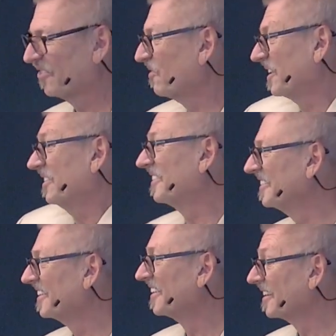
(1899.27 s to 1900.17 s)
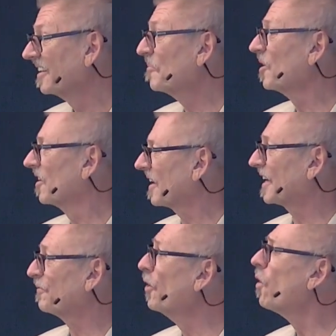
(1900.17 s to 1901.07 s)
I'm going to look
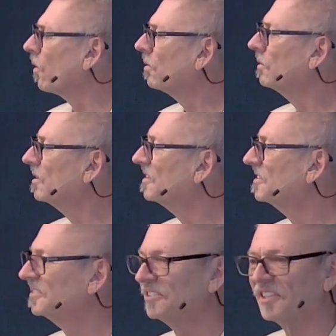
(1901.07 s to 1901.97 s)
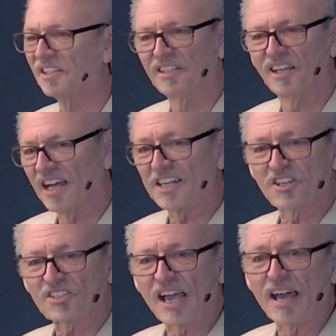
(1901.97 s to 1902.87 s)
like a fool. I
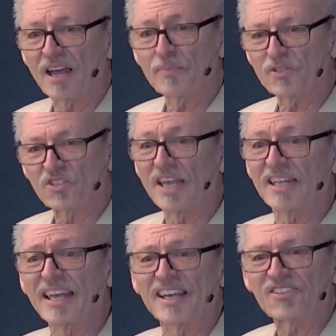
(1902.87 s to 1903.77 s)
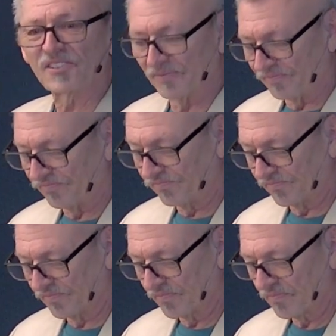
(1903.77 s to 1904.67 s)
just got up and said this.
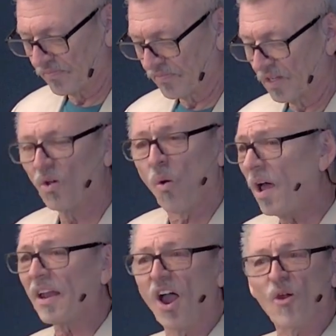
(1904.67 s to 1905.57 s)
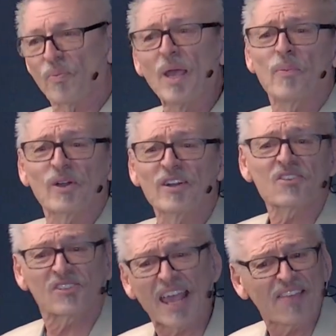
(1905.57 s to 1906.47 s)
What are people going
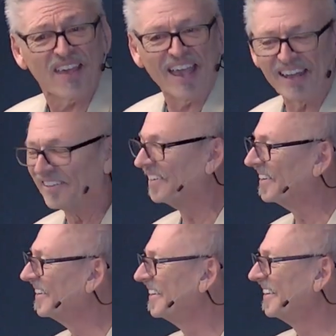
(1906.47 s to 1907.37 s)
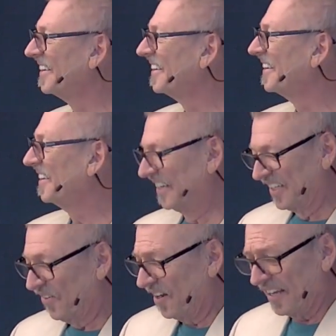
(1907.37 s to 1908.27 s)
to say then?
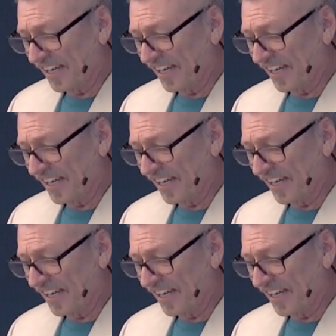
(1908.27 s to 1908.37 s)
What are they